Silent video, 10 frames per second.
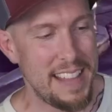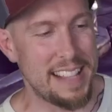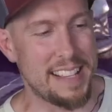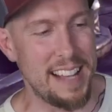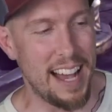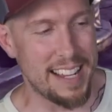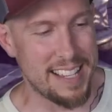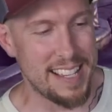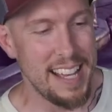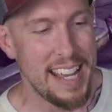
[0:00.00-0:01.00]
That
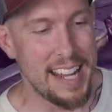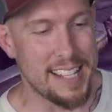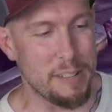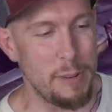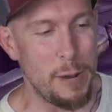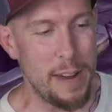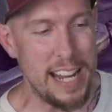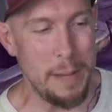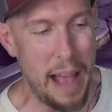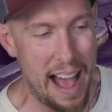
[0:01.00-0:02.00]
sucks. It's three
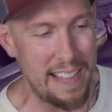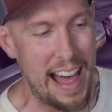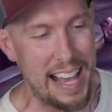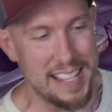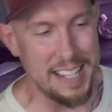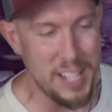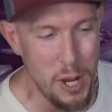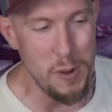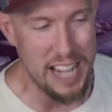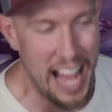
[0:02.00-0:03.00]
random allies and
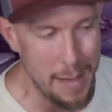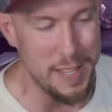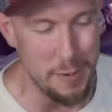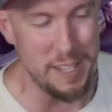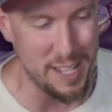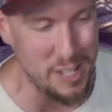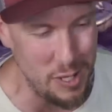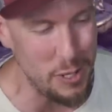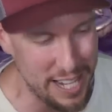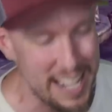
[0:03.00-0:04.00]
two times he was
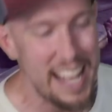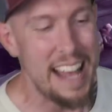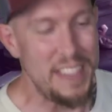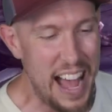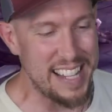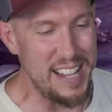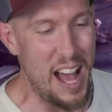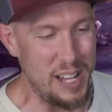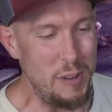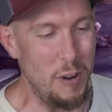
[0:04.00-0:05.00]
excluded. That's
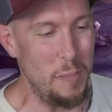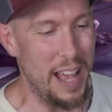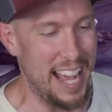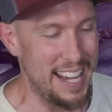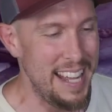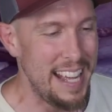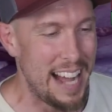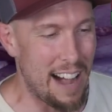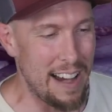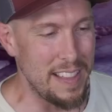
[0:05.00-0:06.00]
not cool, man.
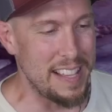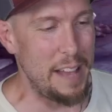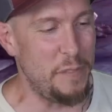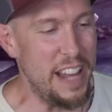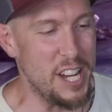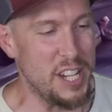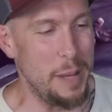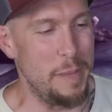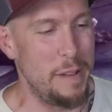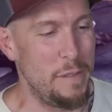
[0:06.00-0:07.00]
All right, let's finish
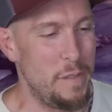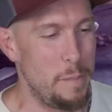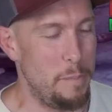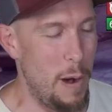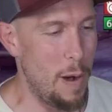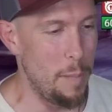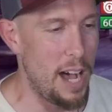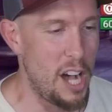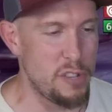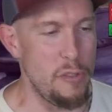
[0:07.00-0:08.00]
him. Boom.
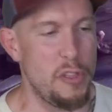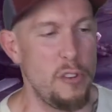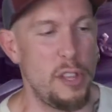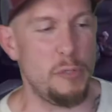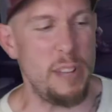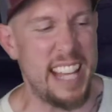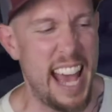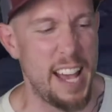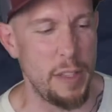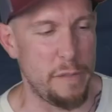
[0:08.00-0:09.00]

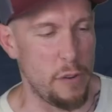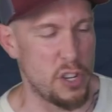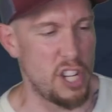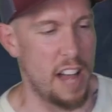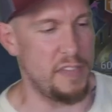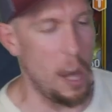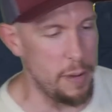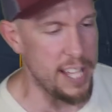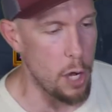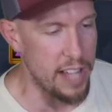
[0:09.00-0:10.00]
133K on the first shot. There
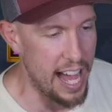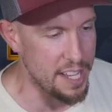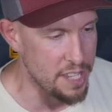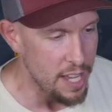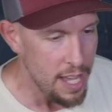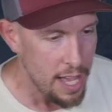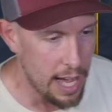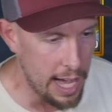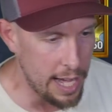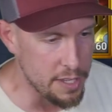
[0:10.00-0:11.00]
we go, guys.
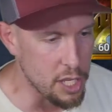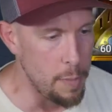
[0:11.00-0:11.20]
Uh, so